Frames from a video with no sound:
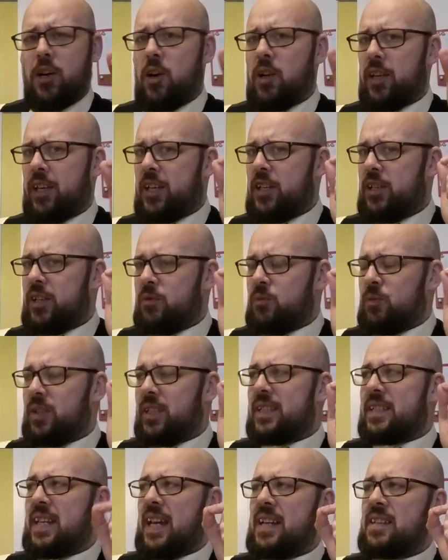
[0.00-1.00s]
garlic, you didn't
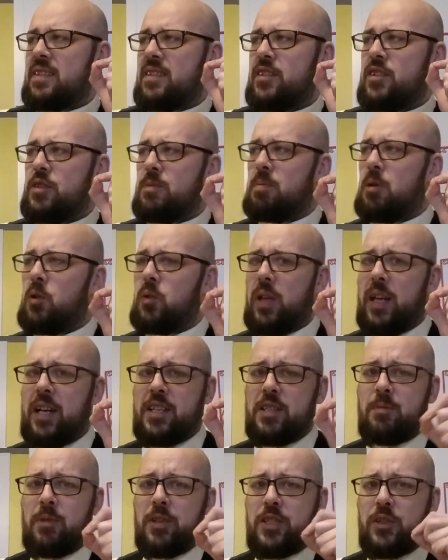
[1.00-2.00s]
really taste the chipotle
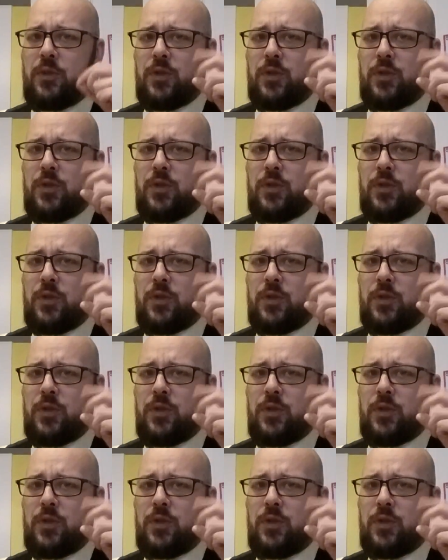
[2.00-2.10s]
as much.